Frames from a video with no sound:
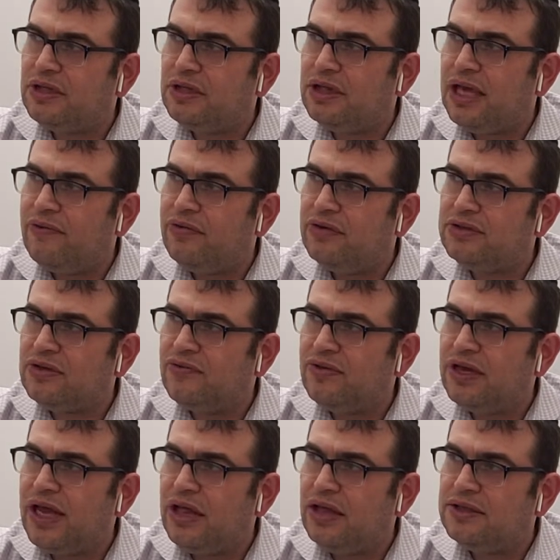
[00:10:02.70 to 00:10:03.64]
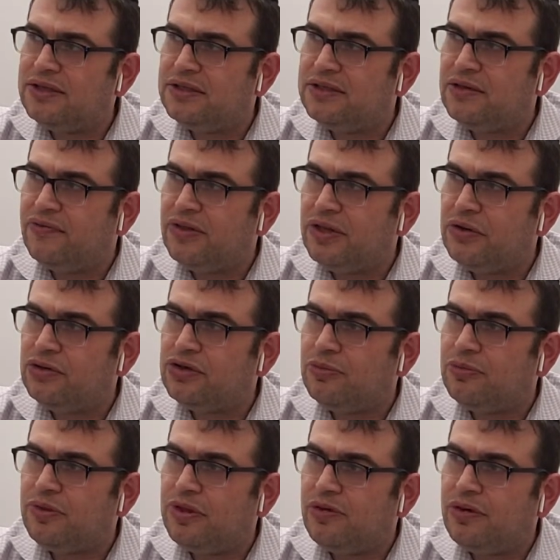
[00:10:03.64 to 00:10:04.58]
the levels of analysis of
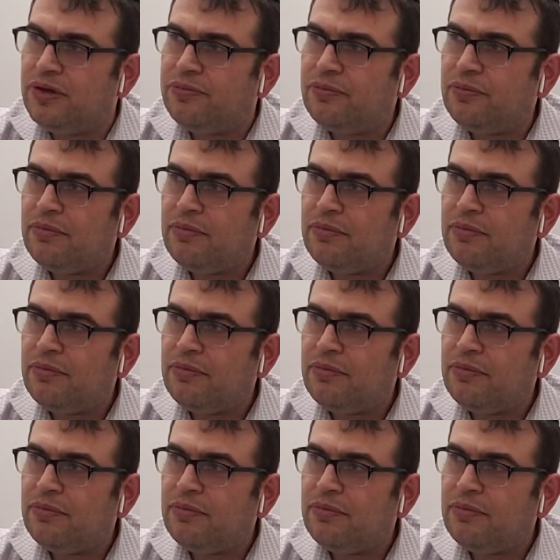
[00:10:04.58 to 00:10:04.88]
leadership theory.